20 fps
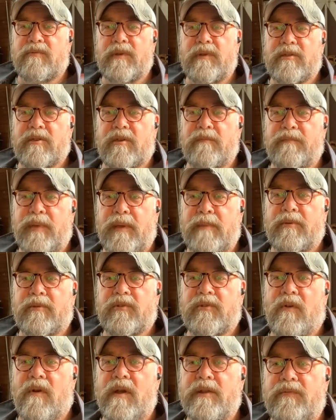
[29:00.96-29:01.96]
Street. So
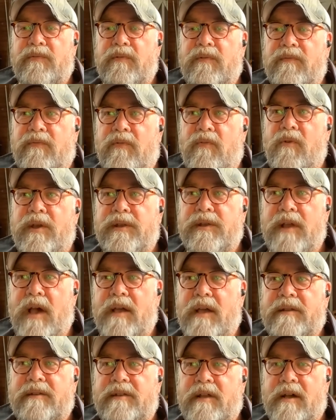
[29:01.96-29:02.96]
people trying to avoid
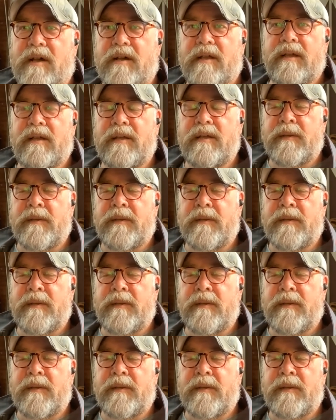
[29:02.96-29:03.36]
Naugatuck,